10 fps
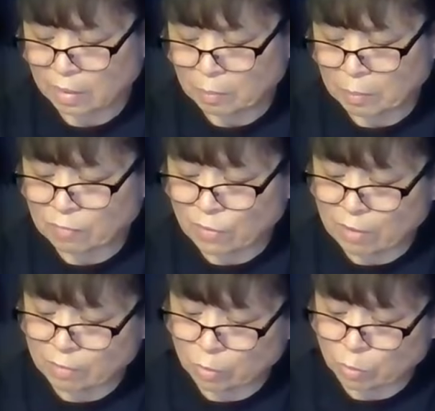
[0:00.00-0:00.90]
My
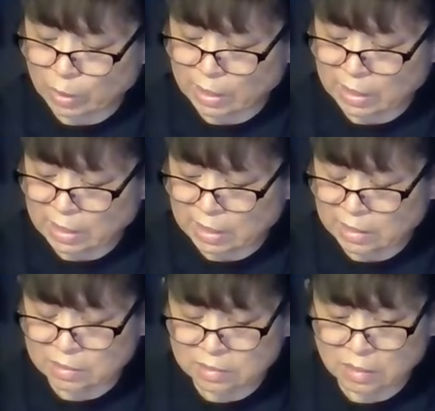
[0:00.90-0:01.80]
favorite one
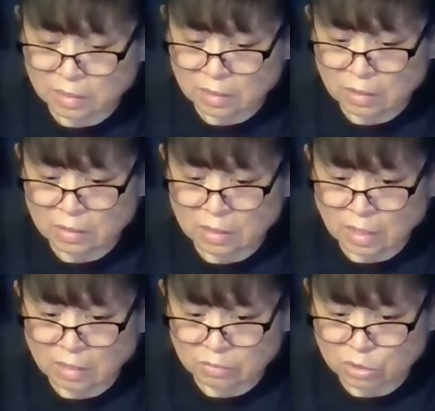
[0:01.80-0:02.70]
is the
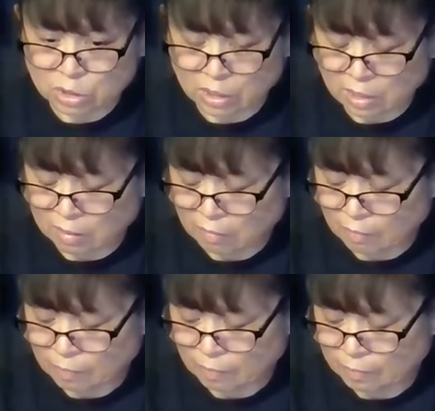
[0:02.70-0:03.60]
yellow chicken.
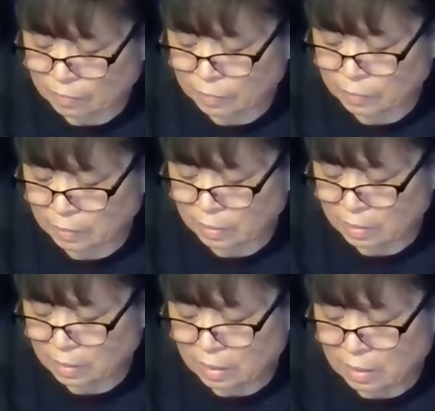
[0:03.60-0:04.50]

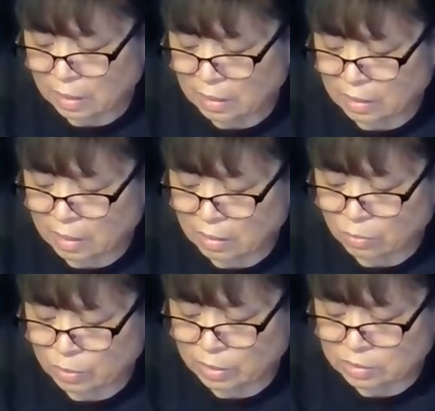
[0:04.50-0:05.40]
And the yellow
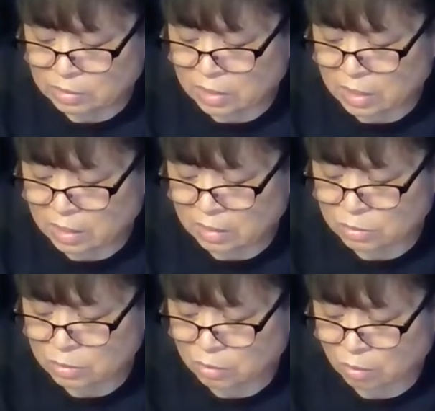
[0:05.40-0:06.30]
one he
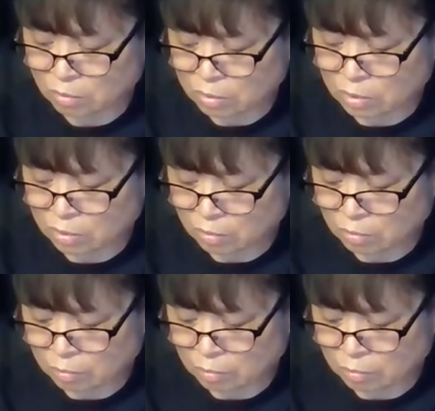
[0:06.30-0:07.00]
is so cute.